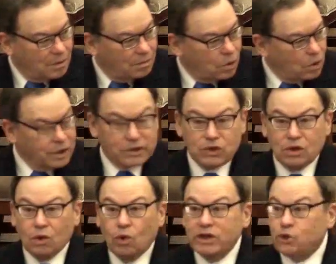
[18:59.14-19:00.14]
Paul doesn't
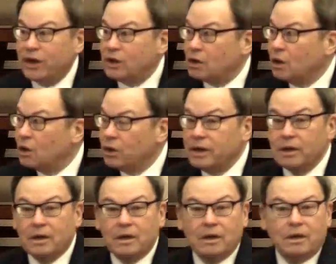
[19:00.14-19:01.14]
know which way to go
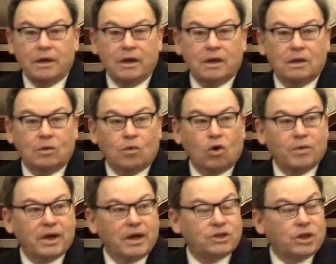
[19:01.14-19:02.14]
in
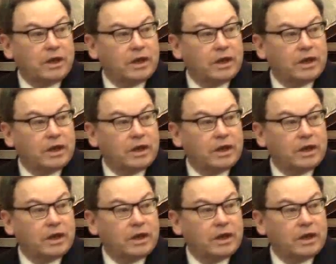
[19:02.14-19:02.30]
Roman Asia.